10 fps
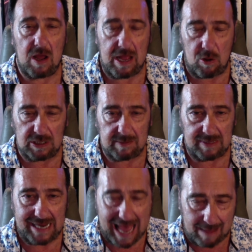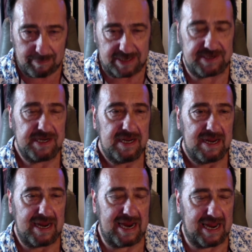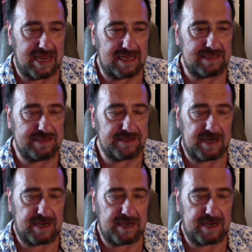ultimately happened. And